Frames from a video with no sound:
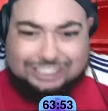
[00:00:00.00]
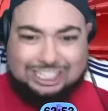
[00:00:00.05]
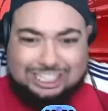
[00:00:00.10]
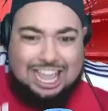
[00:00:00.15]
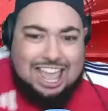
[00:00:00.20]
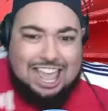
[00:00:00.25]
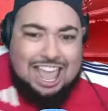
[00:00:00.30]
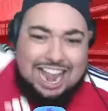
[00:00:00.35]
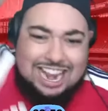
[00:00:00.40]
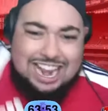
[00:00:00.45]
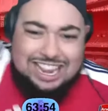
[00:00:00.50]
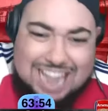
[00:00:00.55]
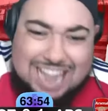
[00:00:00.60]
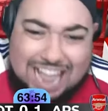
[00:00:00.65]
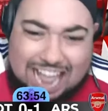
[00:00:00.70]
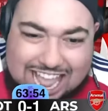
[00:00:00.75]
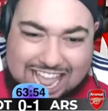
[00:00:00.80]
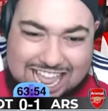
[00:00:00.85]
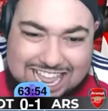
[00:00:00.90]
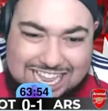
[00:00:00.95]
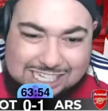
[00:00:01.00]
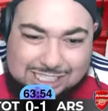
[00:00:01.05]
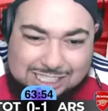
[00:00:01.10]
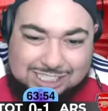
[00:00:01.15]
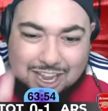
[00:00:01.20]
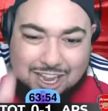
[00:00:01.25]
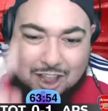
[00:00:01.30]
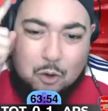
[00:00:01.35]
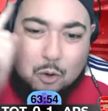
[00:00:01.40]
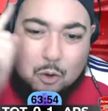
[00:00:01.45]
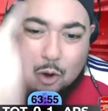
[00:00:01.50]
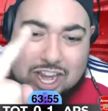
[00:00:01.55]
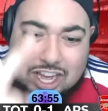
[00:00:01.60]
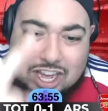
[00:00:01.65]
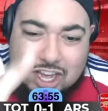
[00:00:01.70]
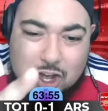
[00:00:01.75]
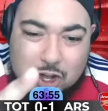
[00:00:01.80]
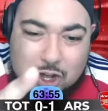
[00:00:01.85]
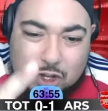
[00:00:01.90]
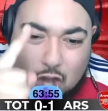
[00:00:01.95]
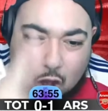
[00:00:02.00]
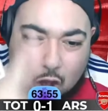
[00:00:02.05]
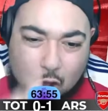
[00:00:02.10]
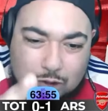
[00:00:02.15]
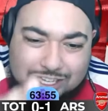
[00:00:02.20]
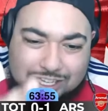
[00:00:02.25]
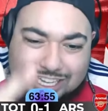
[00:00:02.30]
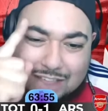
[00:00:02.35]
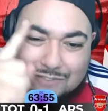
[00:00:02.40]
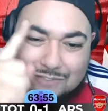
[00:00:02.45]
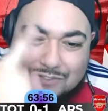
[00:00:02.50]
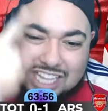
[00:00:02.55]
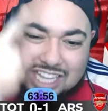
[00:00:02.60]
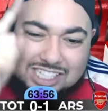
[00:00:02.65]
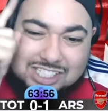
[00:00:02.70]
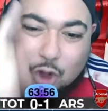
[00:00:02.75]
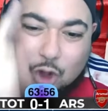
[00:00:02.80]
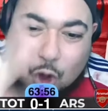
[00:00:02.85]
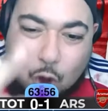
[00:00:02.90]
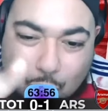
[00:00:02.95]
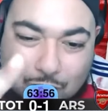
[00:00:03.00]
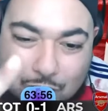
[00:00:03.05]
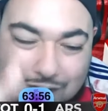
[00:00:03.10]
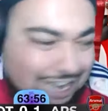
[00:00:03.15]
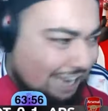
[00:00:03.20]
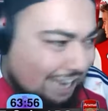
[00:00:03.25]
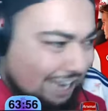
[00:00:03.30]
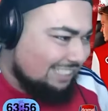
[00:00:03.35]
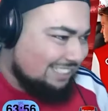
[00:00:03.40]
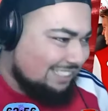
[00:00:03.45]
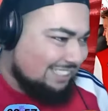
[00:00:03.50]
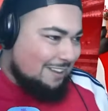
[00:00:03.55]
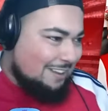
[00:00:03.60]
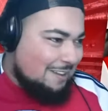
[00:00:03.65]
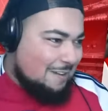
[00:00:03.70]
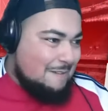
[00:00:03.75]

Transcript: that is why you don't give us corners.